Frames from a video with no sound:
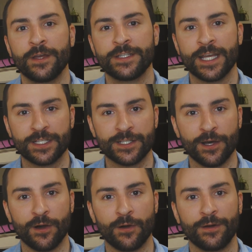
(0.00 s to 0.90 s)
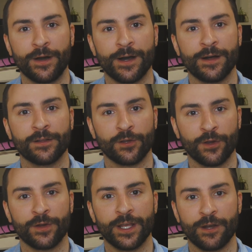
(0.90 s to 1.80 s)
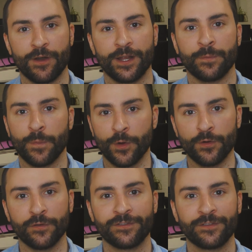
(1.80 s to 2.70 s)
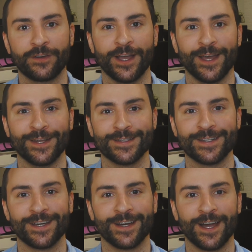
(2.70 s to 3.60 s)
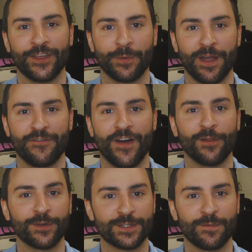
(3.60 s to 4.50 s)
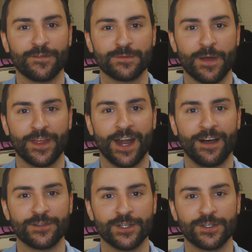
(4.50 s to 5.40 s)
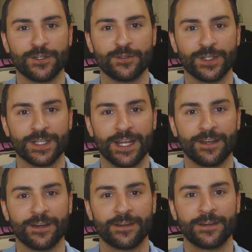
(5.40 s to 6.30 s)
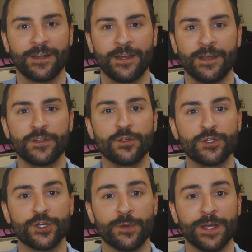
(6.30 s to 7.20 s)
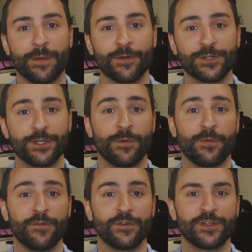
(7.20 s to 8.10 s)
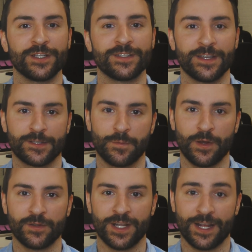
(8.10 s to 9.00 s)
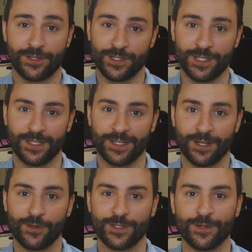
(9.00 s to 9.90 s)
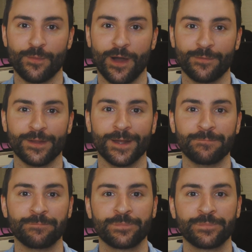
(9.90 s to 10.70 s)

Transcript: take it slow, learn, iterate, improve. And I think by following some of these methodologies and using data, you should be able to improve your D2C experience and actually see an increase in your bottom line.